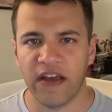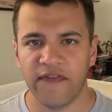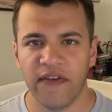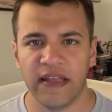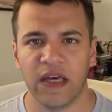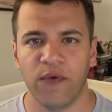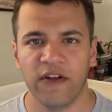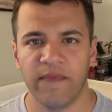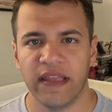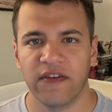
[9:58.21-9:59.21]
I feel like that would
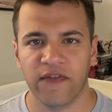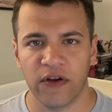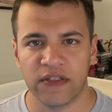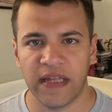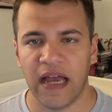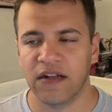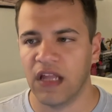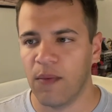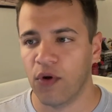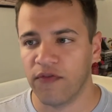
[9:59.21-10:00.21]
have made the first act a
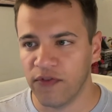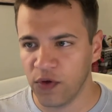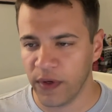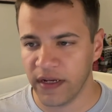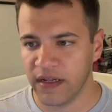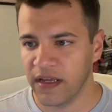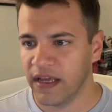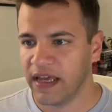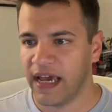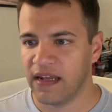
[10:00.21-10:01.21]
lot more fluid
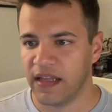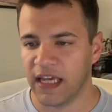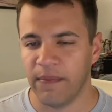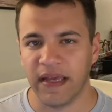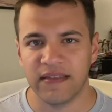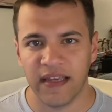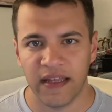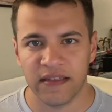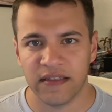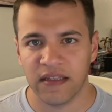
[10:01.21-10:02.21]
and like it makes
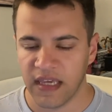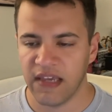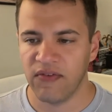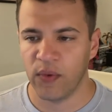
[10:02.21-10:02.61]
sense. Even